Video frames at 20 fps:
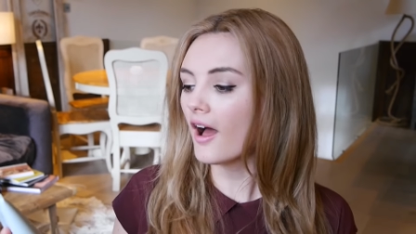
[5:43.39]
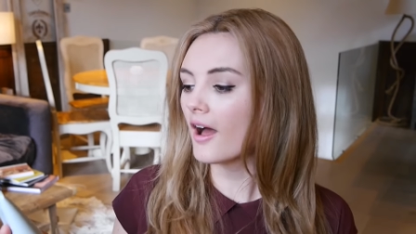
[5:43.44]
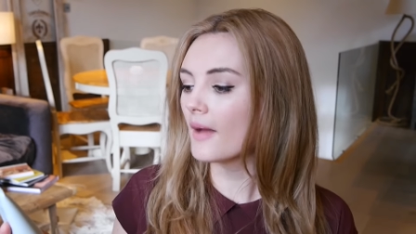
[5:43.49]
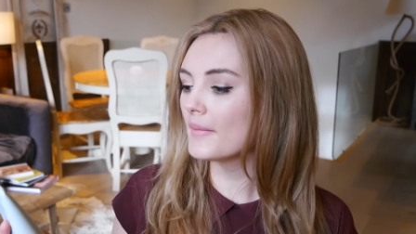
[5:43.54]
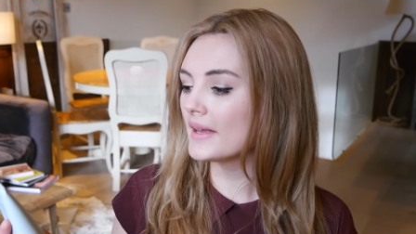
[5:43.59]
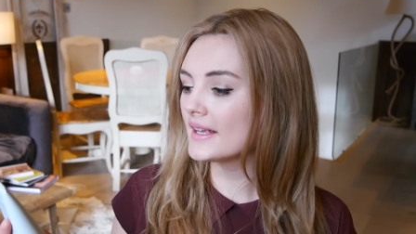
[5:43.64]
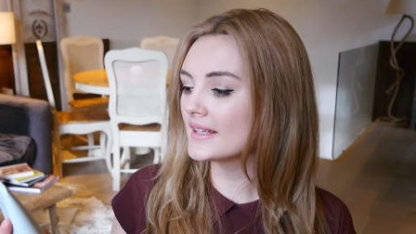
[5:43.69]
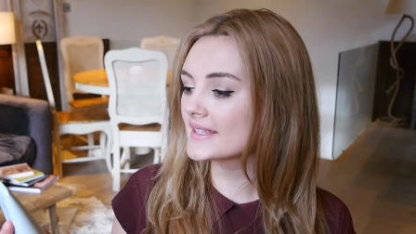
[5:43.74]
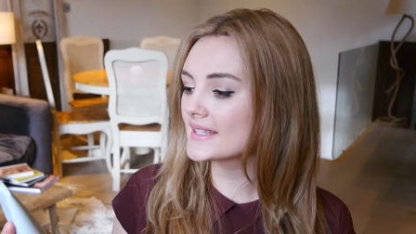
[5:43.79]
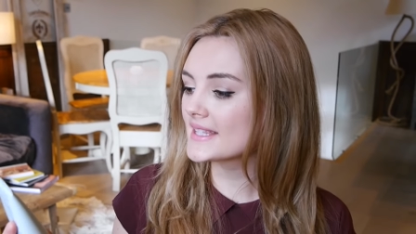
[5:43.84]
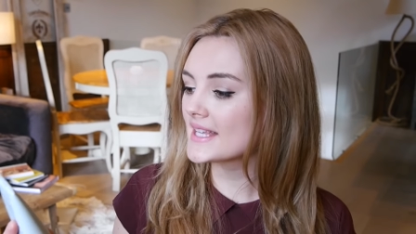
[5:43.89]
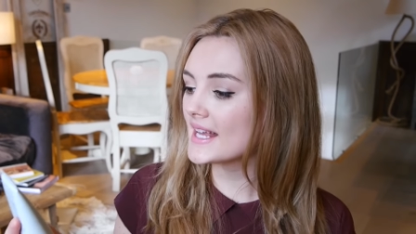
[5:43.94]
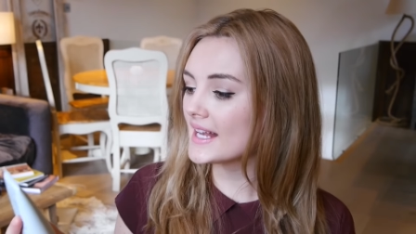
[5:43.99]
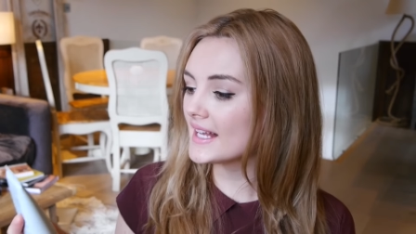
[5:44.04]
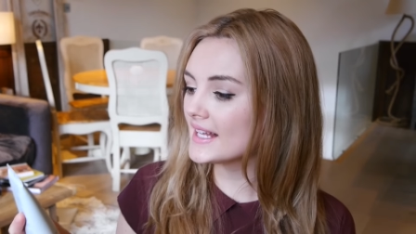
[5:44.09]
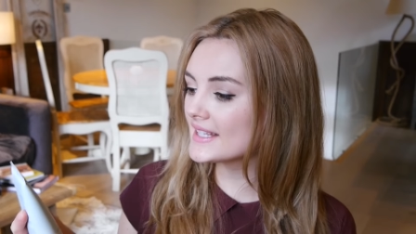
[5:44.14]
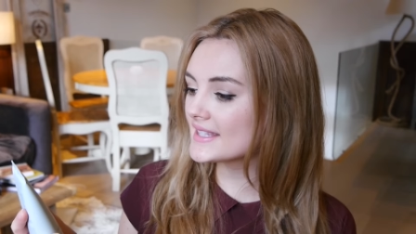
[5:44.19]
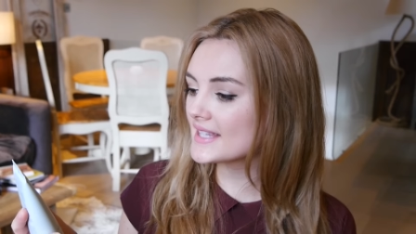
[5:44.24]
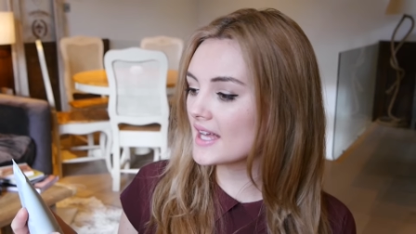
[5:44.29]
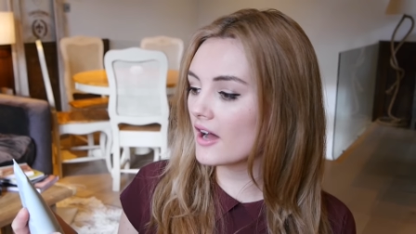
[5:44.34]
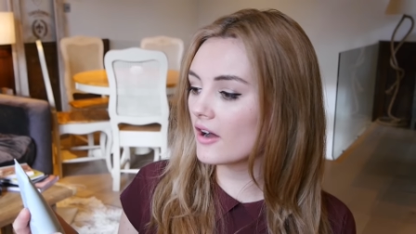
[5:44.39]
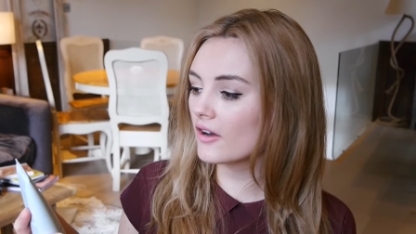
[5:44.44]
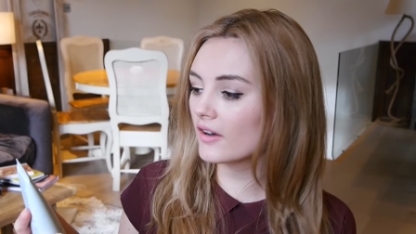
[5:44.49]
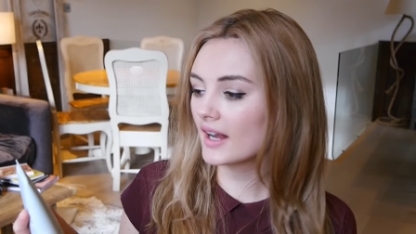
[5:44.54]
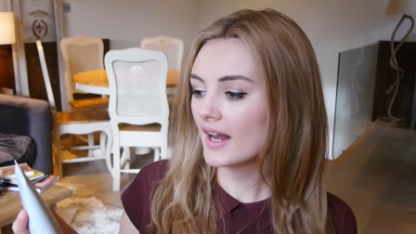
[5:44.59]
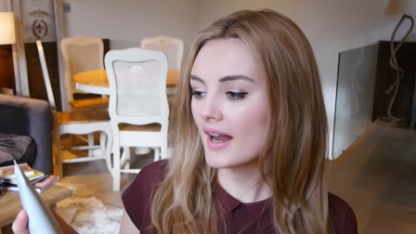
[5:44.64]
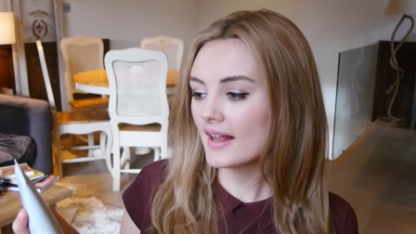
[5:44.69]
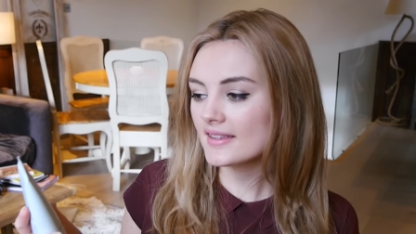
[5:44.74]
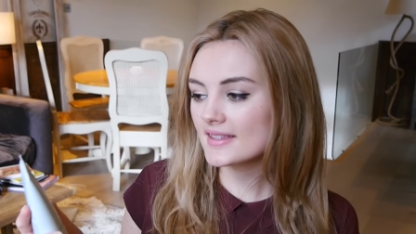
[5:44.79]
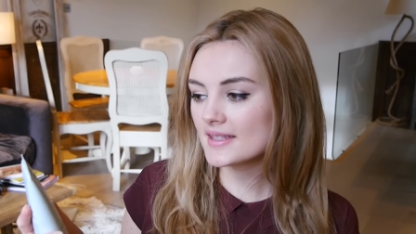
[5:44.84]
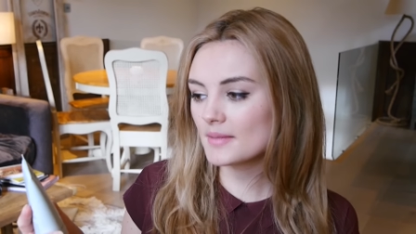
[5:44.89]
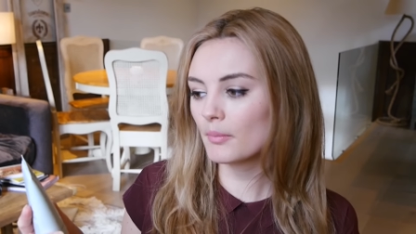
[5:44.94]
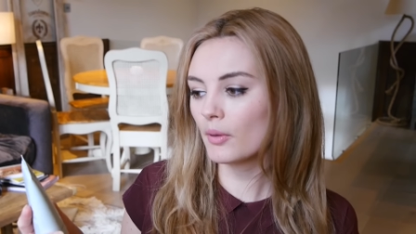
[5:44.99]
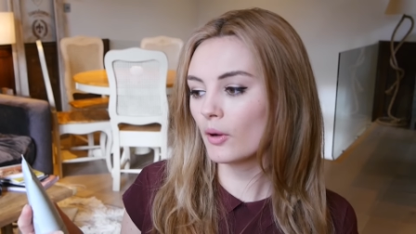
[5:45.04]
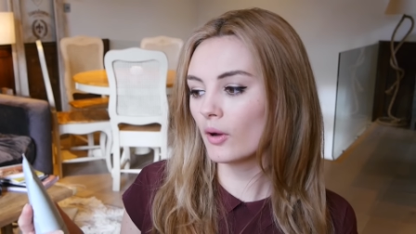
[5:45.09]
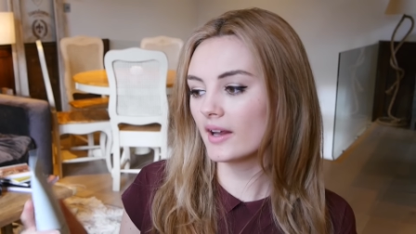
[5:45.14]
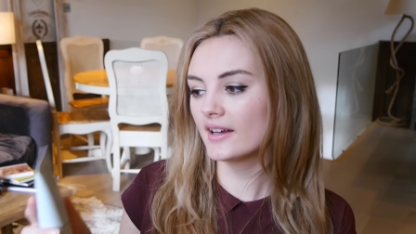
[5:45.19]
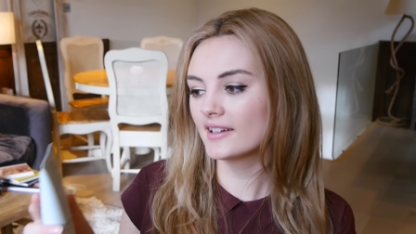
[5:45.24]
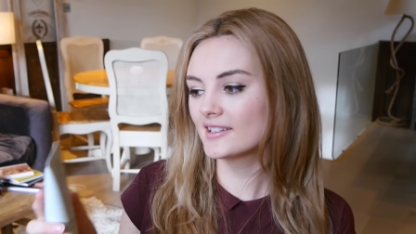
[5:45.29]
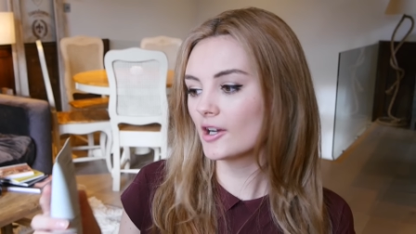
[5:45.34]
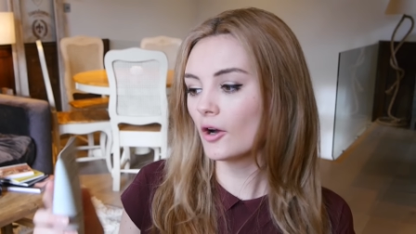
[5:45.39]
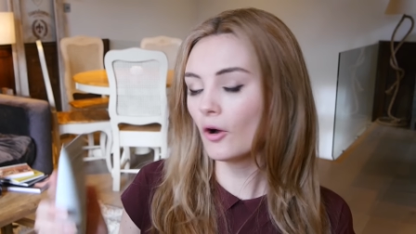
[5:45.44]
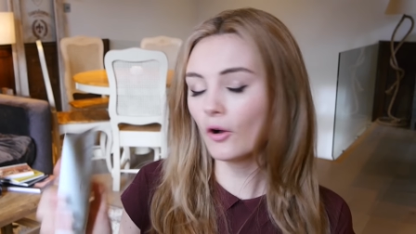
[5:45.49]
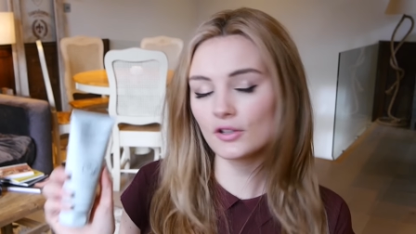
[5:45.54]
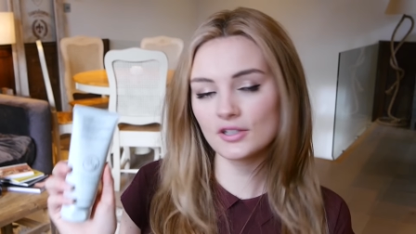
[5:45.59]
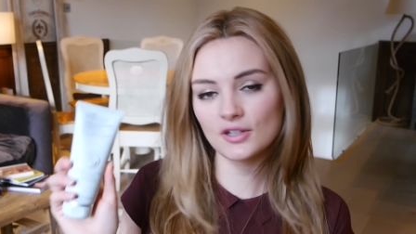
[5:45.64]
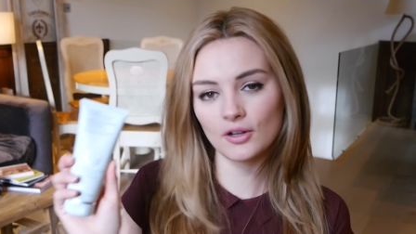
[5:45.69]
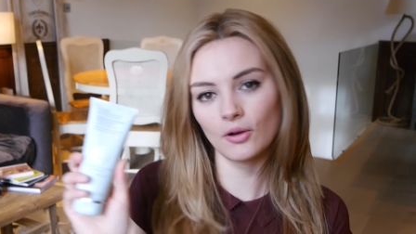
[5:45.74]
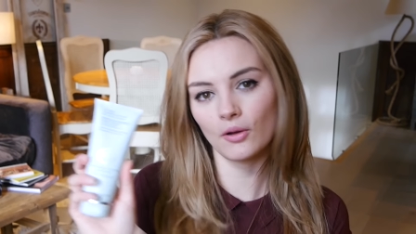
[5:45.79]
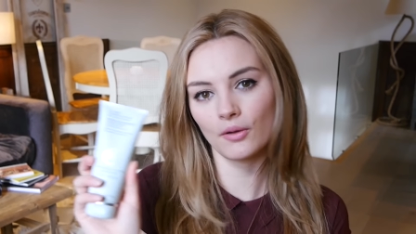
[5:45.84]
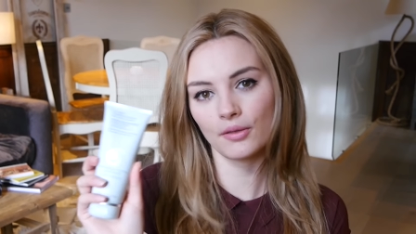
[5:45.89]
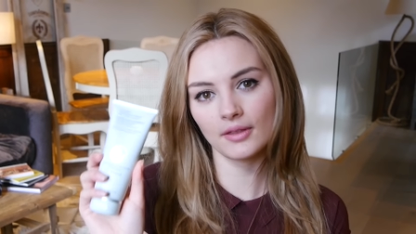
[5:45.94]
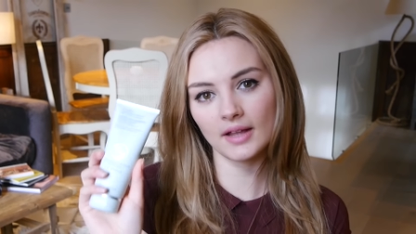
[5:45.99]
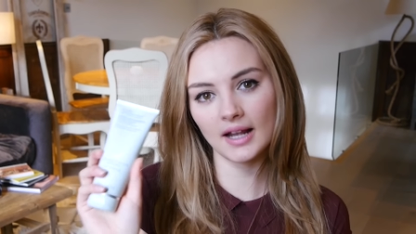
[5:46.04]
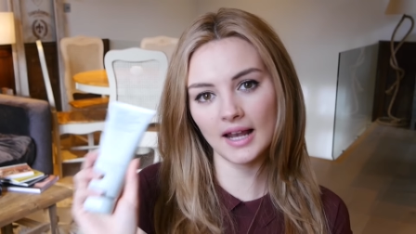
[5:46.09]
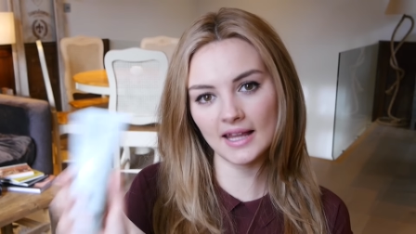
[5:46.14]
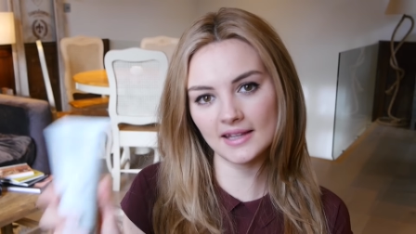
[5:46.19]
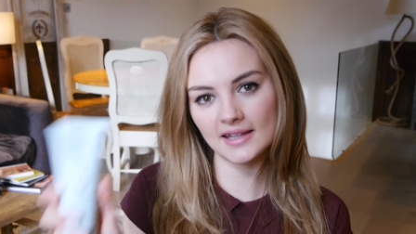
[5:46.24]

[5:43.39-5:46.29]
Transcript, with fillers: Um, it's the Liz Earle Cleanse and Polish Hot Cloth